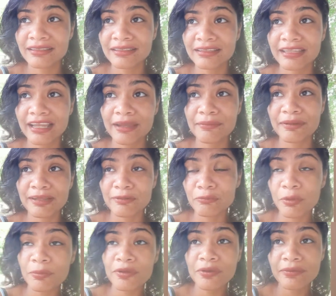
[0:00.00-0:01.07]
damn it,
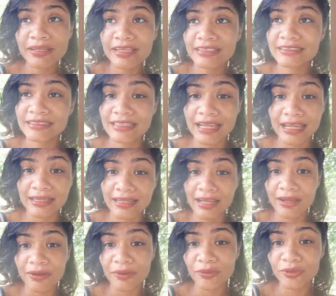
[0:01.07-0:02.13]
what are we going to eat today
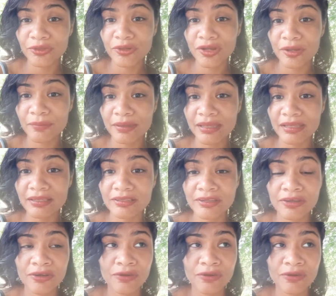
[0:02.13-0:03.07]
now? You know what I mean?